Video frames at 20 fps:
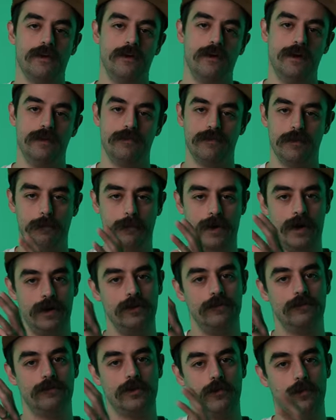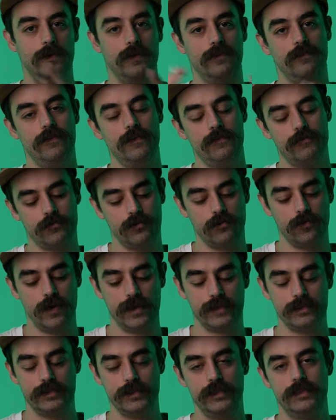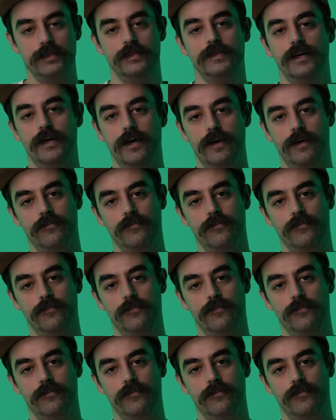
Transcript: all right, the body's going this direction,